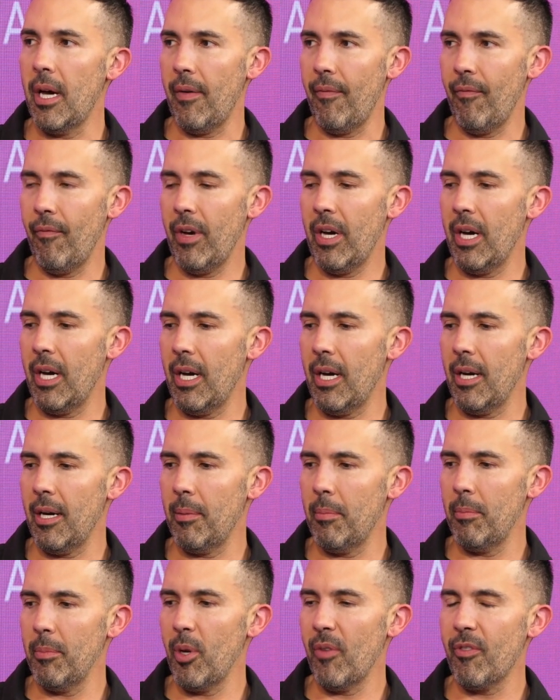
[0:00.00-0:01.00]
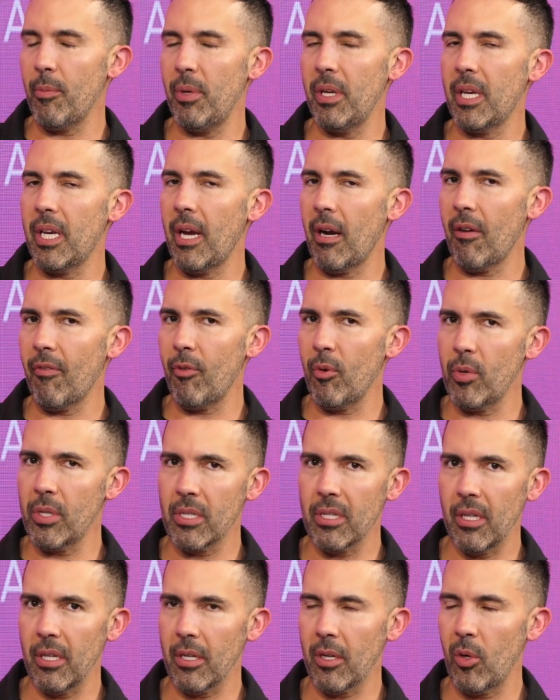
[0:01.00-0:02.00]
Yeah. You have to be careful
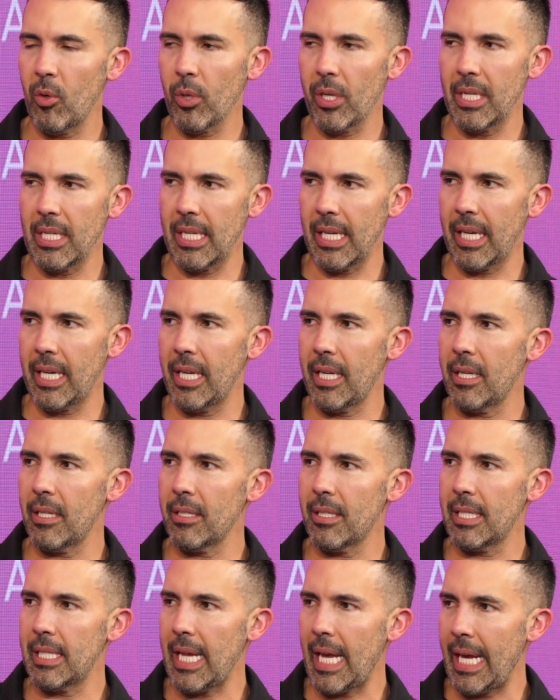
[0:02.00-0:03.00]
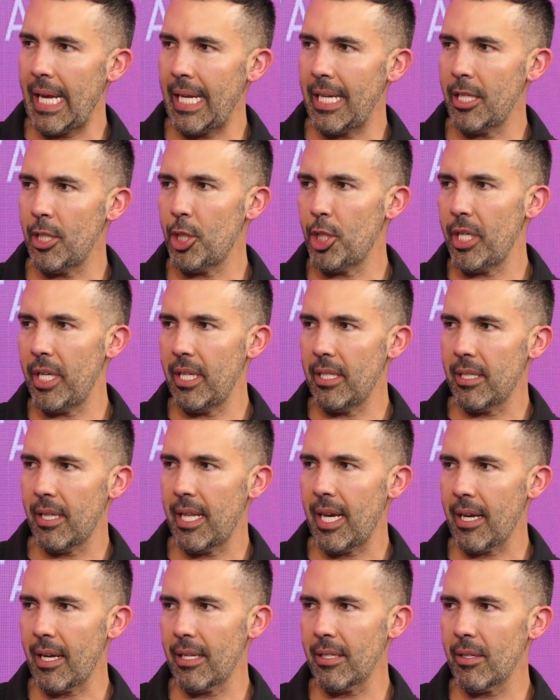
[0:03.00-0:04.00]
with silicone because it can stain sheets
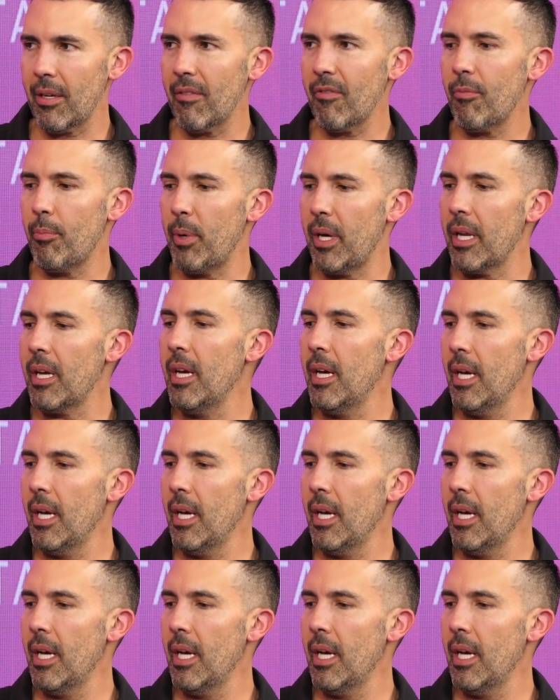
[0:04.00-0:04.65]
and that kind of stuff. But